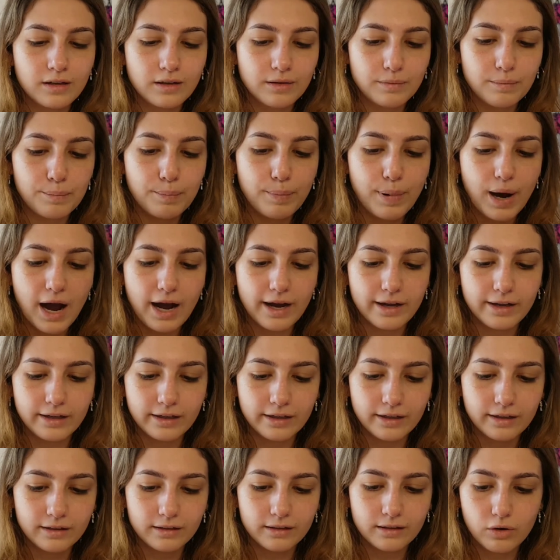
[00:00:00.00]

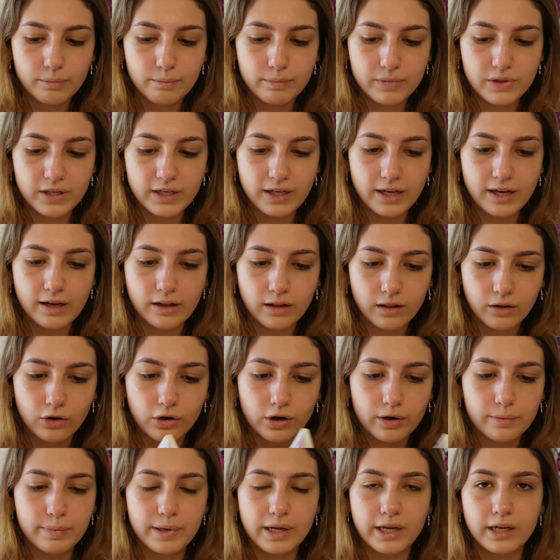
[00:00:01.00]
buying the Elle
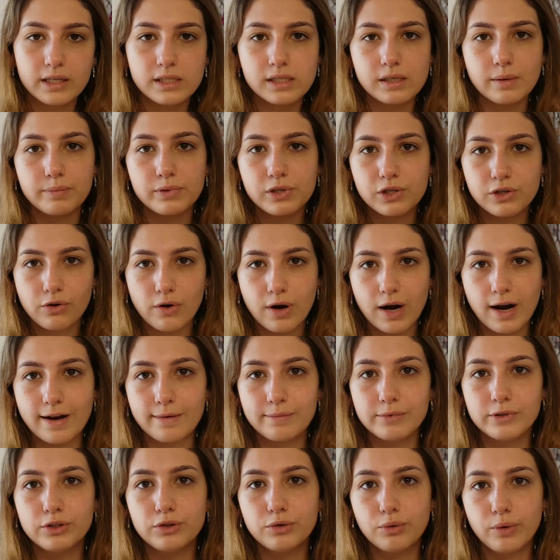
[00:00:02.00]
or being
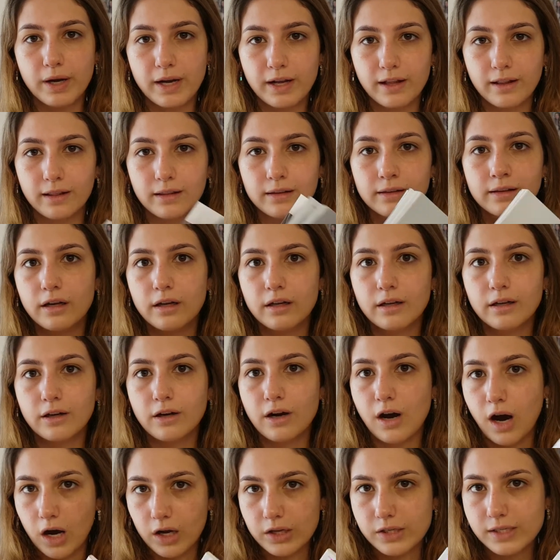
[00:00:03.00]
subscribed to Elle
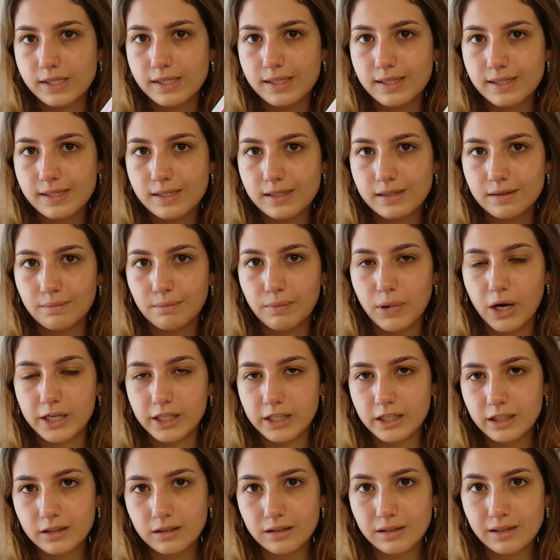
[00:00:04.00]
costs
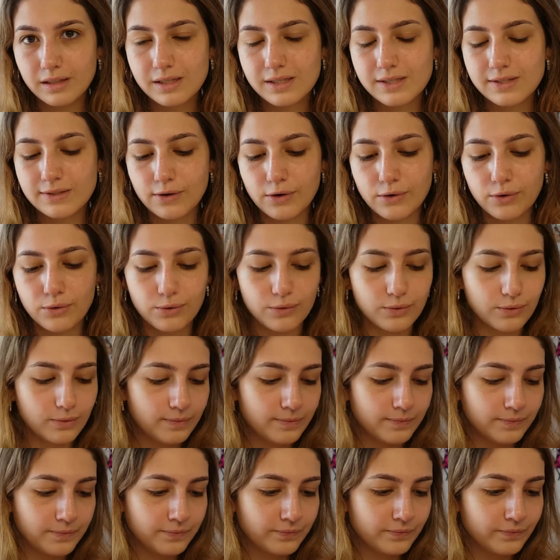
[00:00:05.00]
money. So
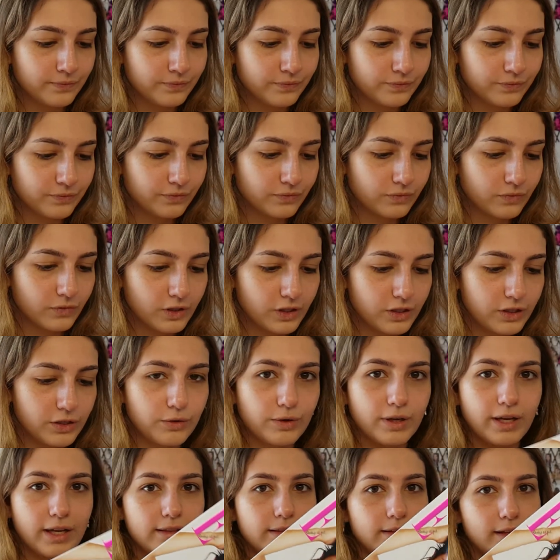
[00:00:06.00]
you
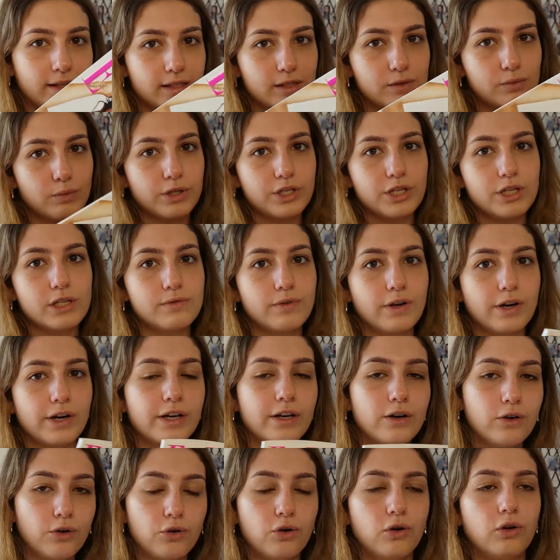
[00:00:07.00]
get this, which is very
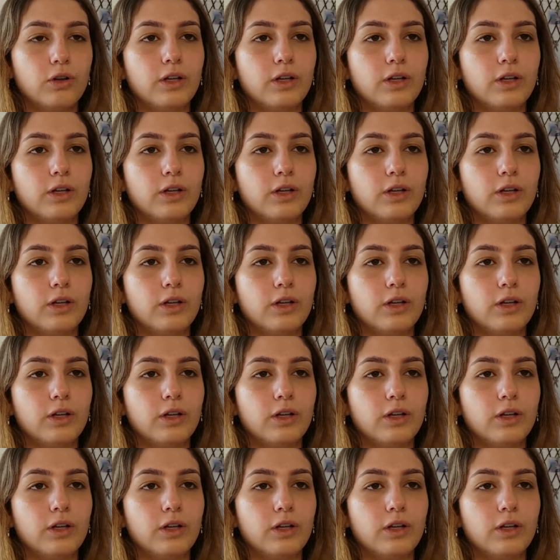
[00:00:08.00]
cool.